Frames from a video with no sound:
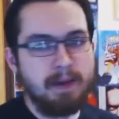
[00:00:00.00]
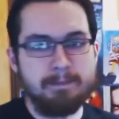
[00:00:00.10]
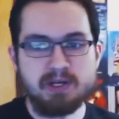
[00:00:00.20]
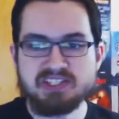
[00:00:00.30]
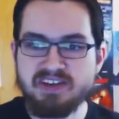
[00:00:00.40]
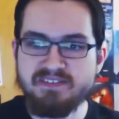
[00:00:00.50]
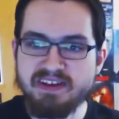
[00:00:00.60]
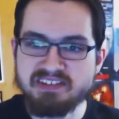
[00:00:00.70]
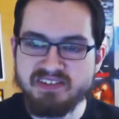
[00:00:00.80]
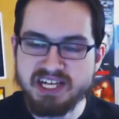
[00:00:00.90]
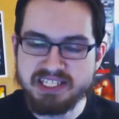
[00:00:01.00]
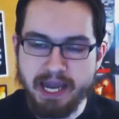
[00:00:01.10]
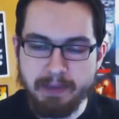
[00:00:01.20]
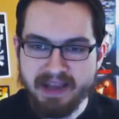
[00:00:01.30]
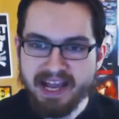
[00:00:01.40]
of my personal favorites of all
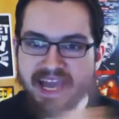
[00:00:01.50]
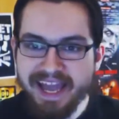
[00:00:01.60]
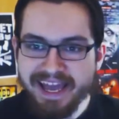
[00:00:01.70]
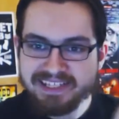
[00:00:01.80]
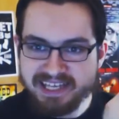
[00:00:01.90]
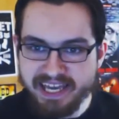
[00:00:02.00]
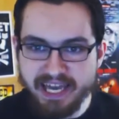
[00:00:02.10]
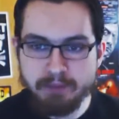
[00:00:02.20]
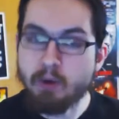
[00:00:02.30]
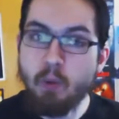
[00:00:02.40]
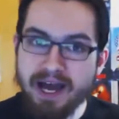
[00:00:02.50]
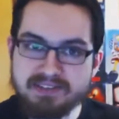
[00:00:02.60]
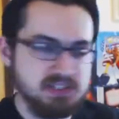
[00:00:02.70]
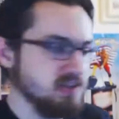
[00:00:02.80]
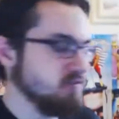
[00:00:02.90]
time, is in. But why
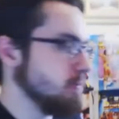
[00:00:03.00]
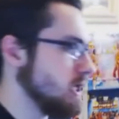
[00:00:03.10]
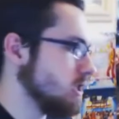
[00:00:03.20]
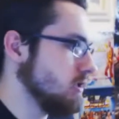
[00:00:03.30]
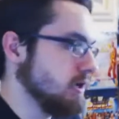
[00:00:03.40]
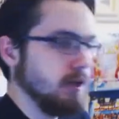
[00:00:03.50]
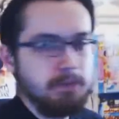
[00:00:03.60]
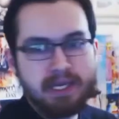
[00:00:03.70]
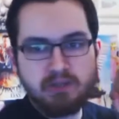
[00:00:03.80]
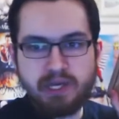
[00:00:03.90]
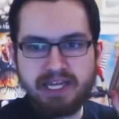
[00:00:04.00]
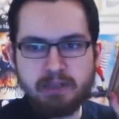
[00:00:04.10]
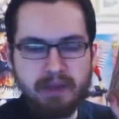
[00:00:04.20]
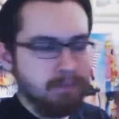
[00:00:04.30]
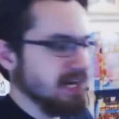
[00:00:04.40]
is this even bigger? Because we got
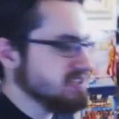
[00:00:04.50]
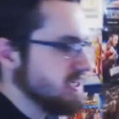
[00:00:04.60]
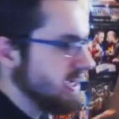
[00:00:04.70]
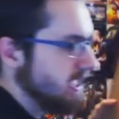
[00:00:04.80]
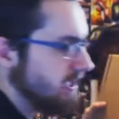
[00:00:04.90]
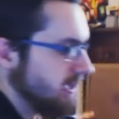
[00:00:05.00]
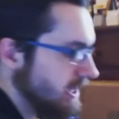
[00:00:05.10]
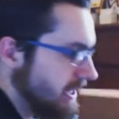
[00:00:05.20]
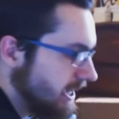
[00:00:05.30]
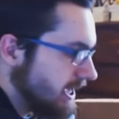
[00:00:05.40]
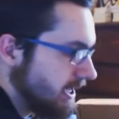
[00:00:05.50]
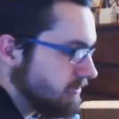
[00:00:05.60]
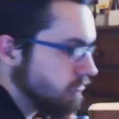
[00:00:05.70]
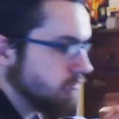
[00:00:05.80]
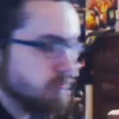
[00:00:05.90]
the main box today, and